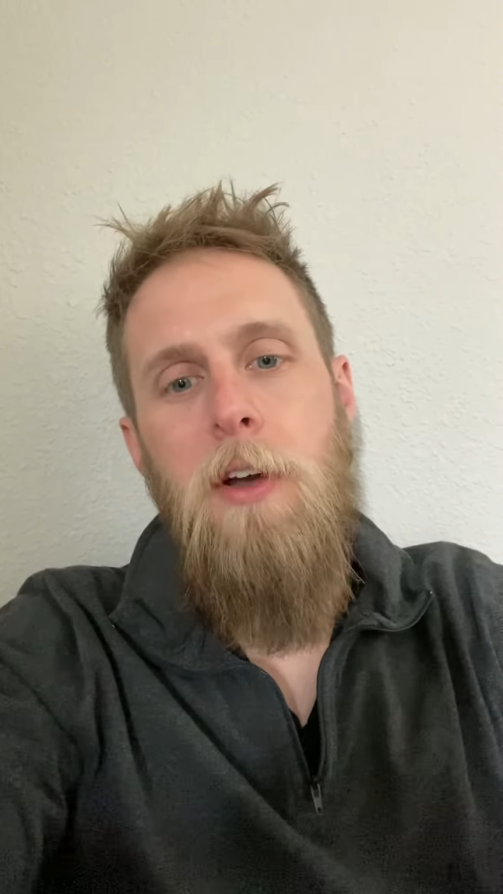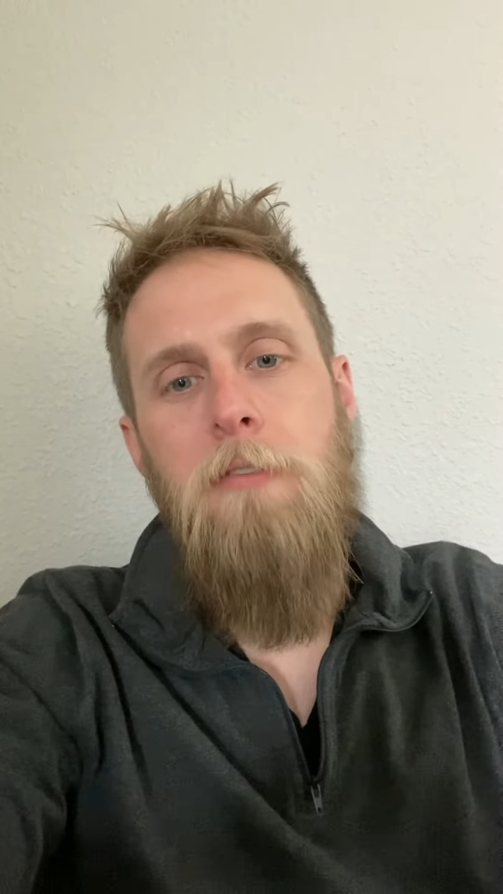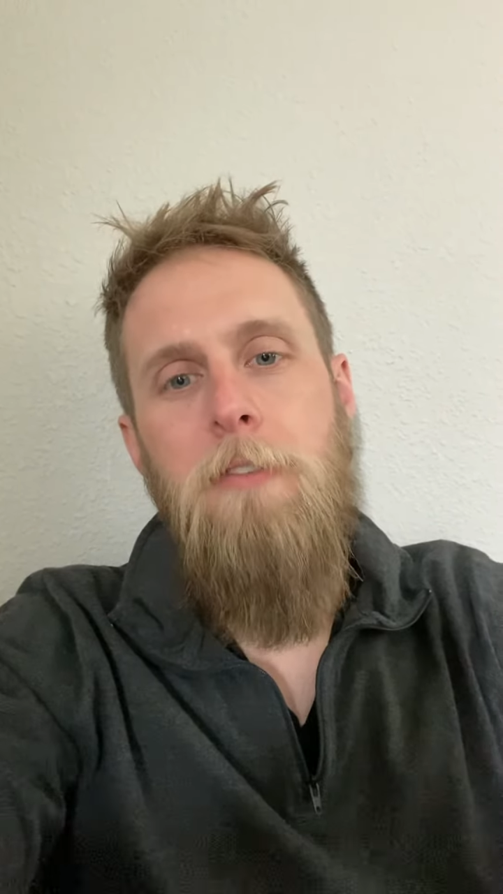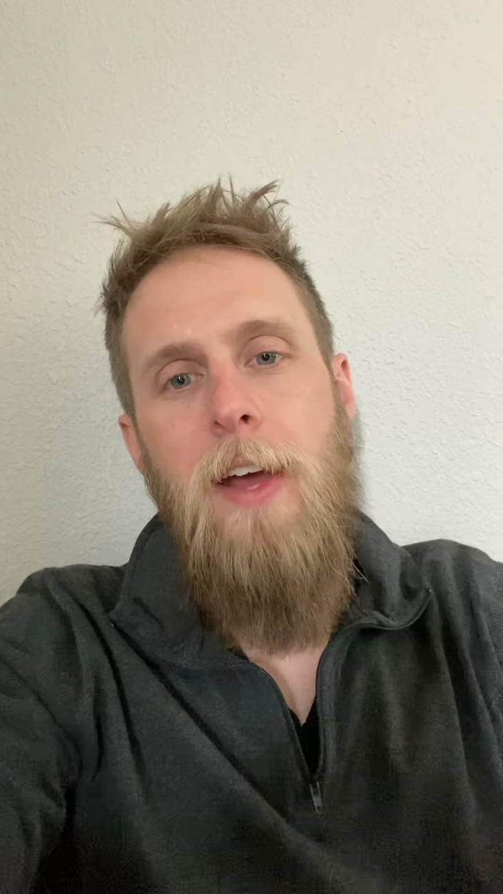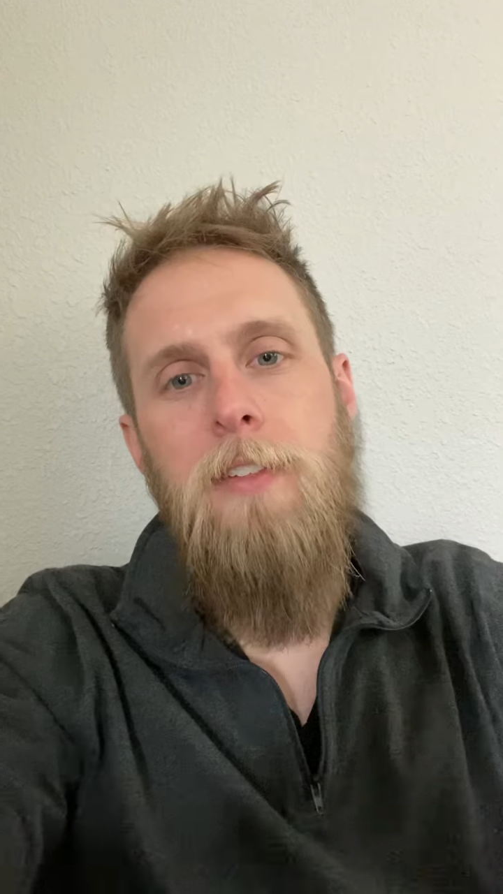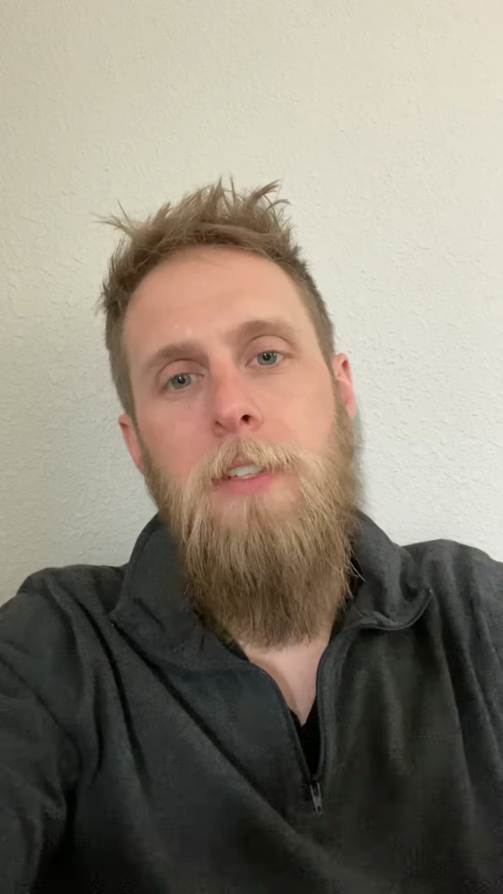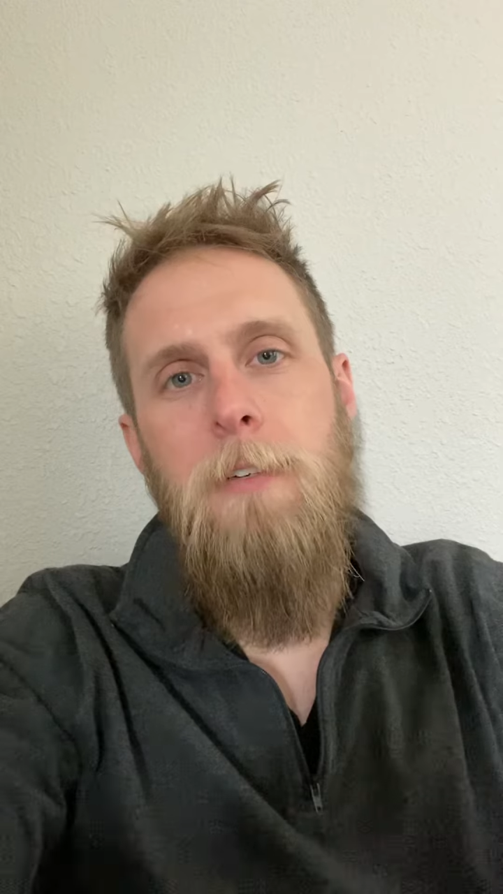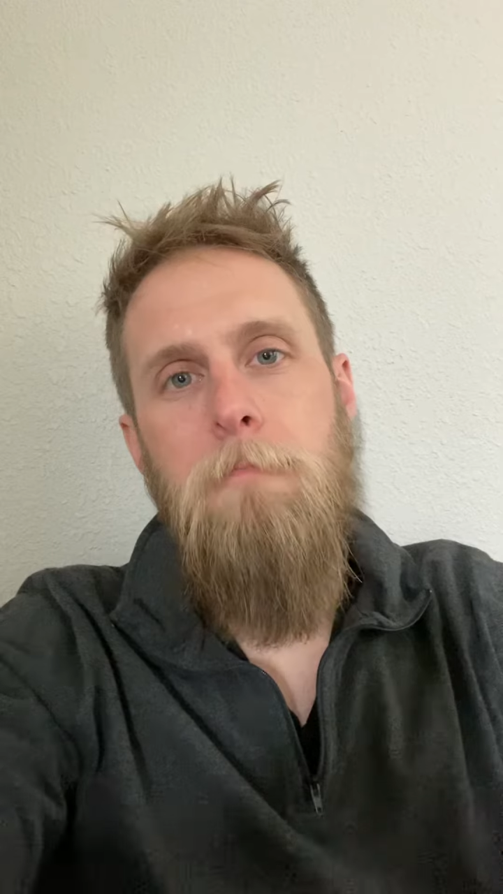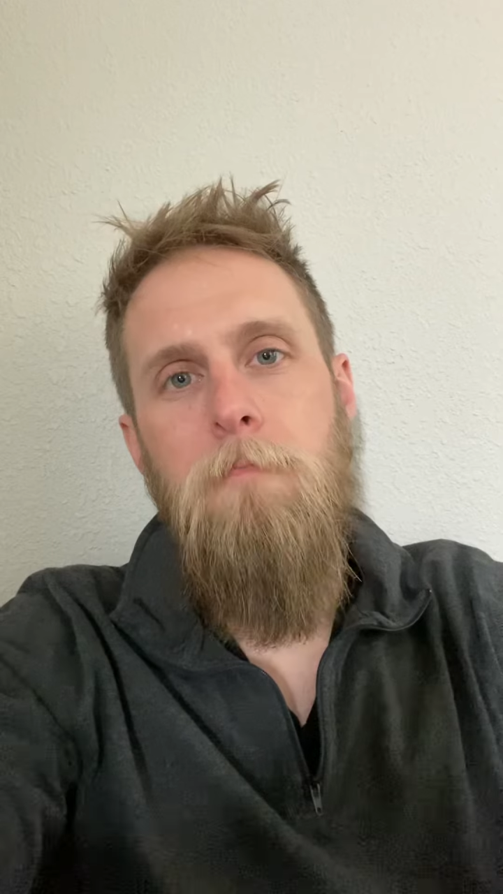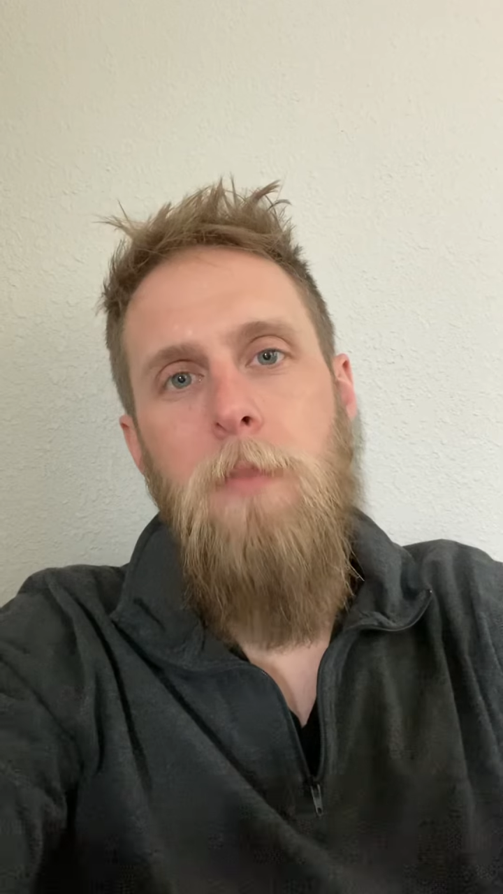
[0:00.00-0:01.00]
and fasting.
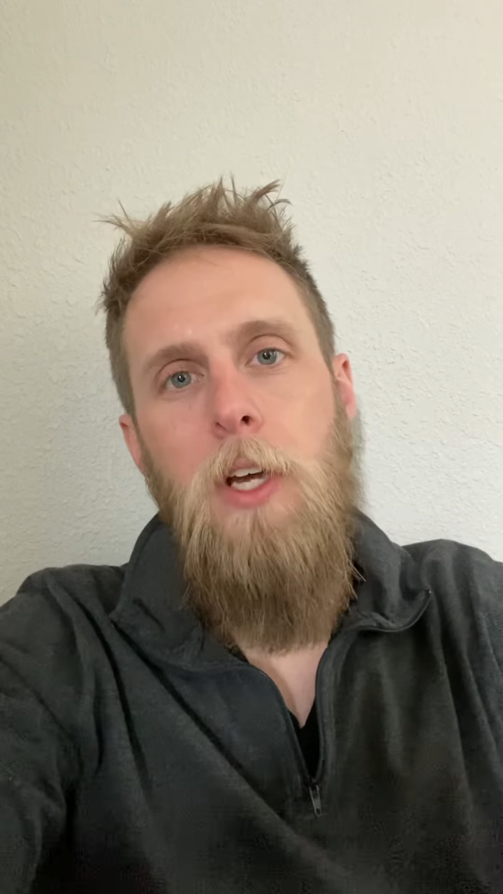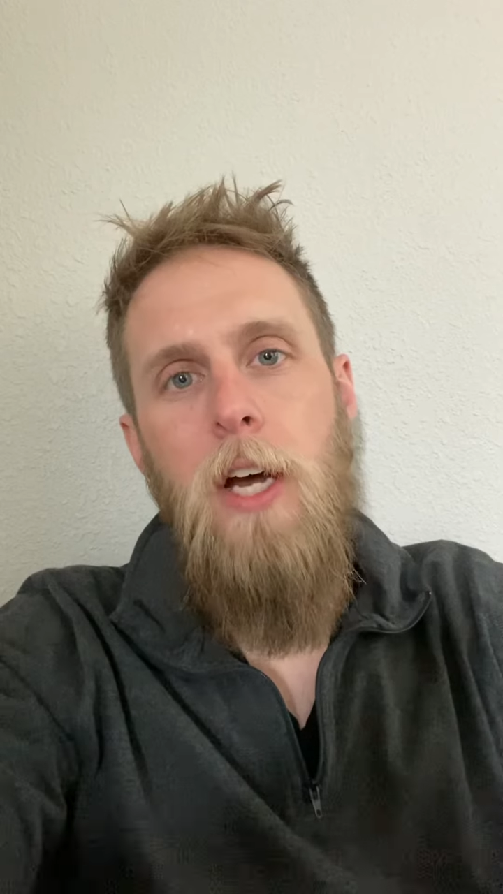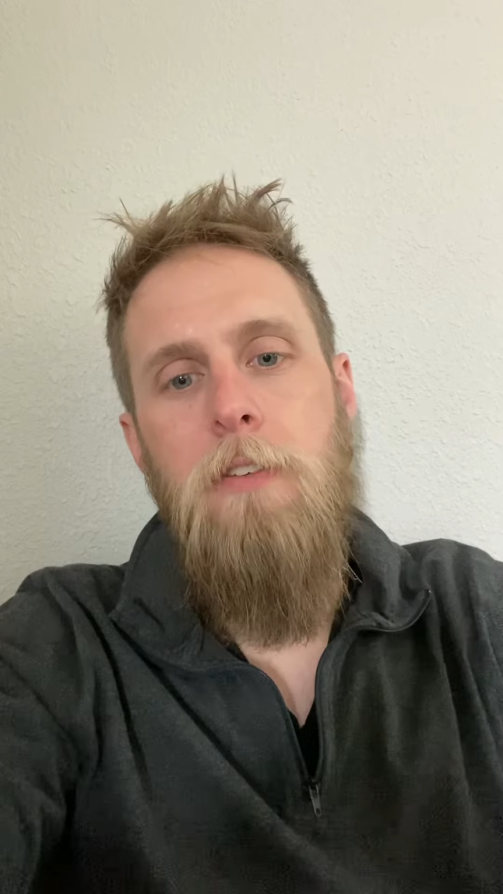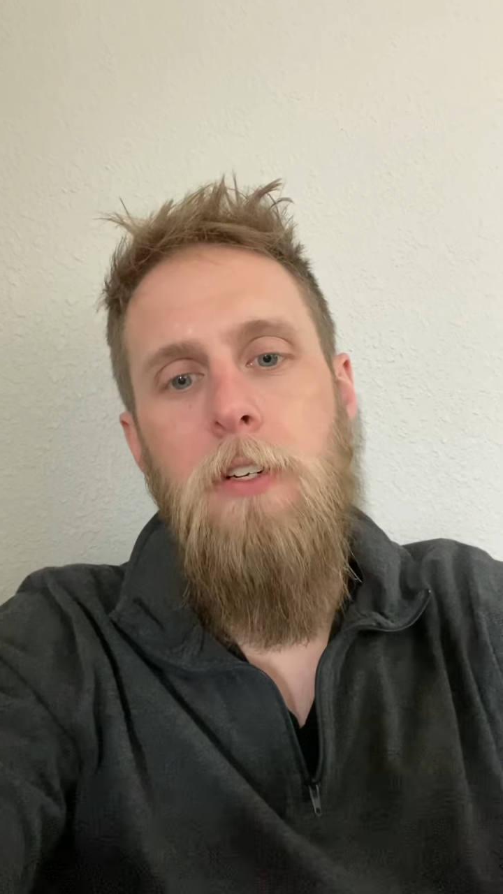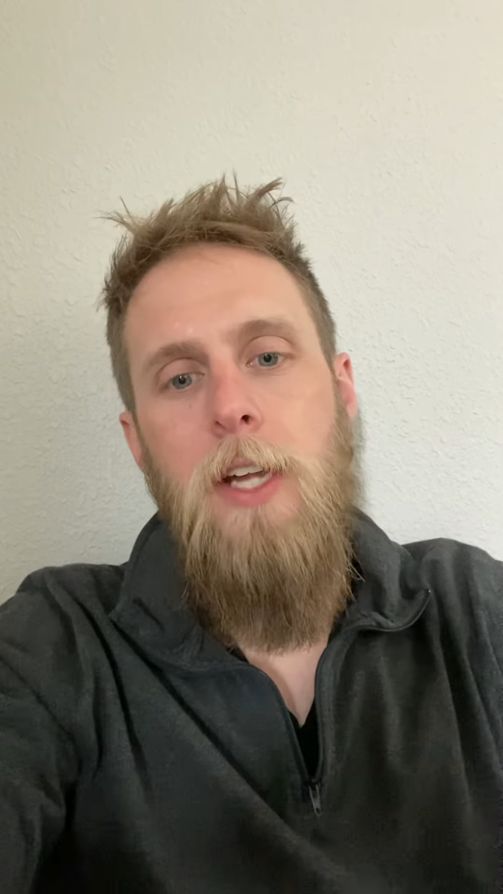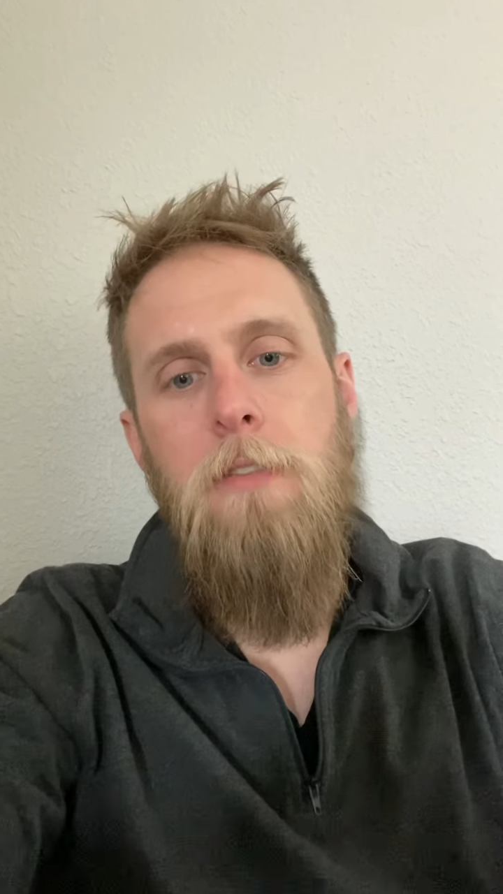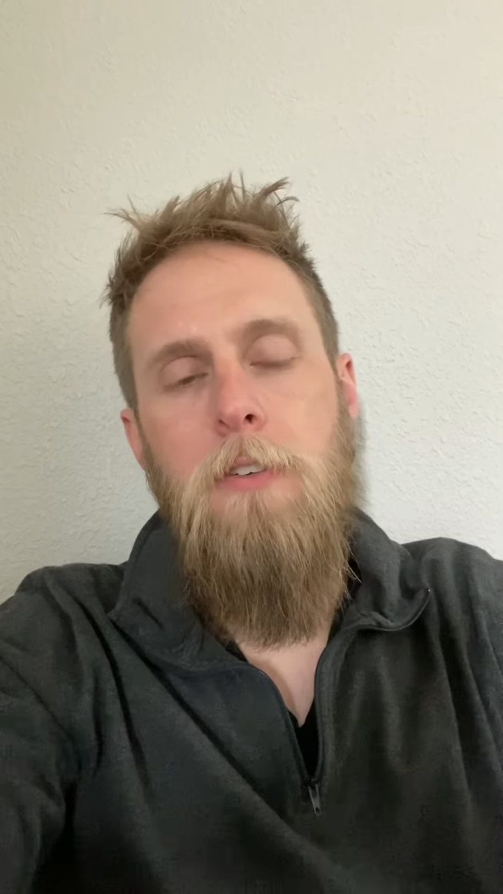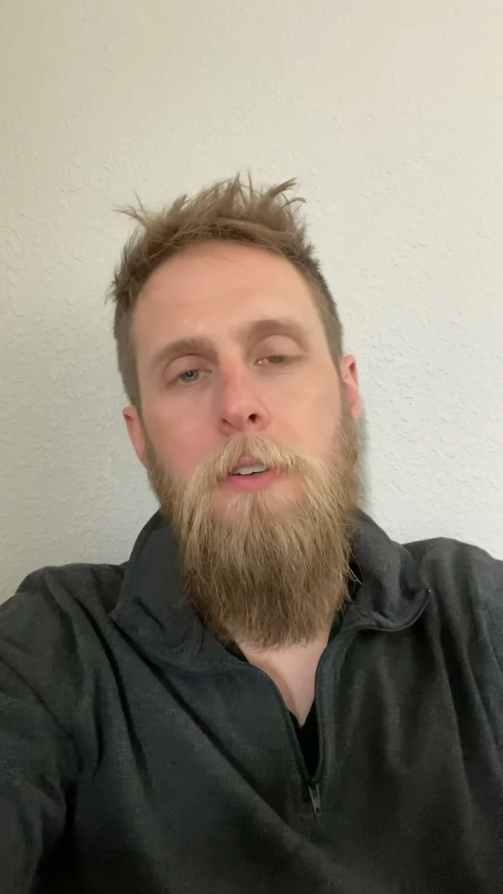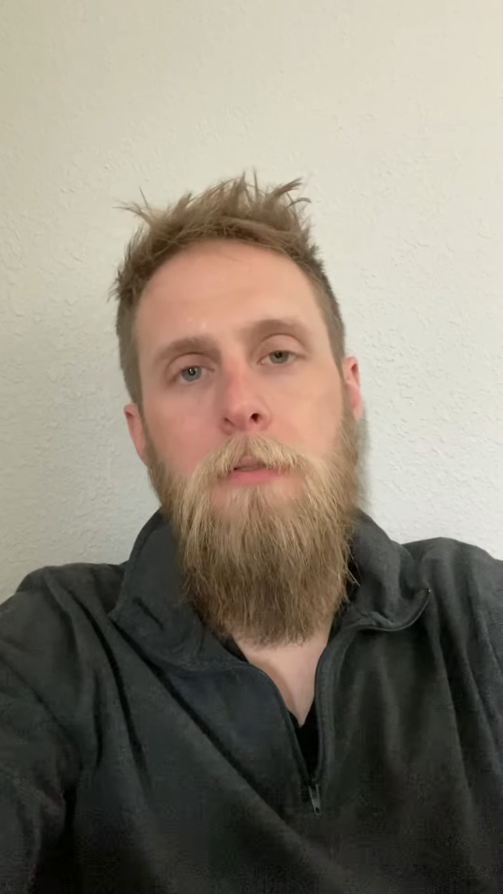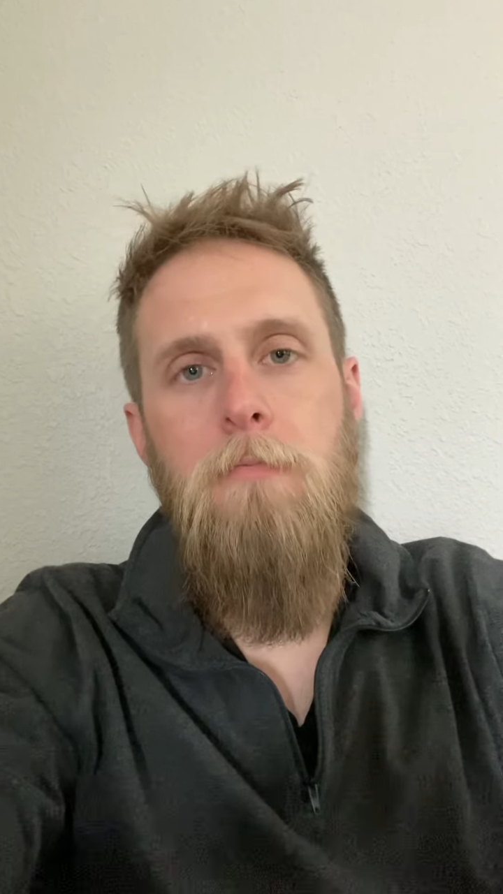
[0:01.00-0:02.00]
Y'all have a good
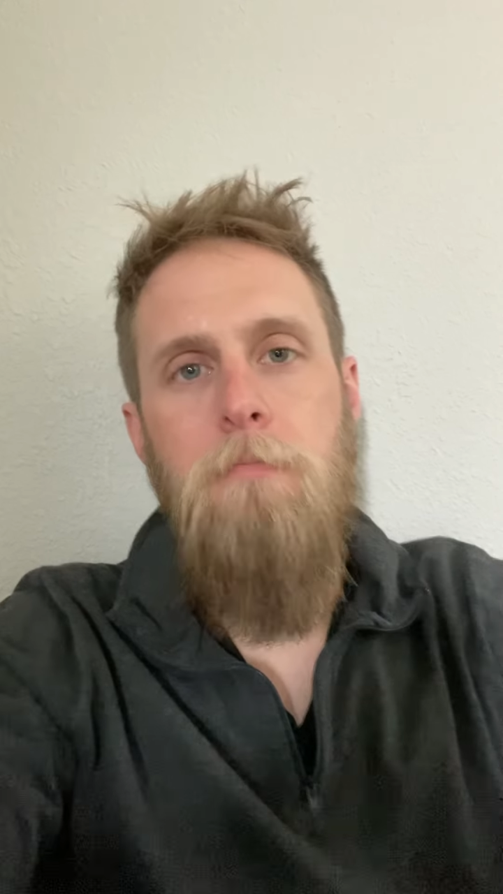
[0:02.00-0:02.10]
afternoon.